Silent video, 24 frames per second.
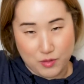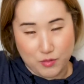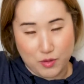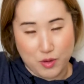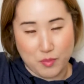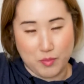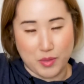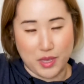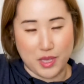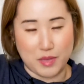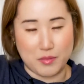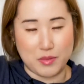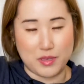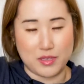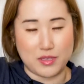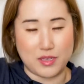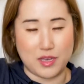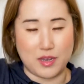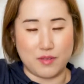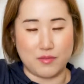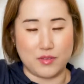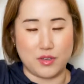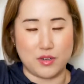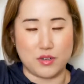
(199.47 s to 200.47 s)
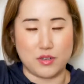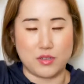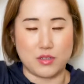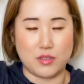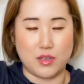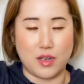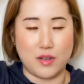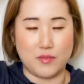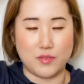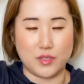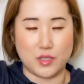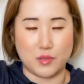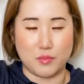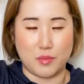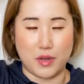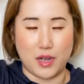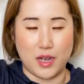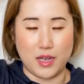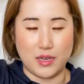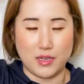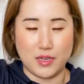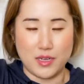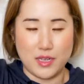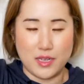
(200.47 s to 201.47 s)
where babies have their soft
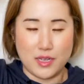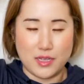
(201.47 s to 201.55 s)
spot.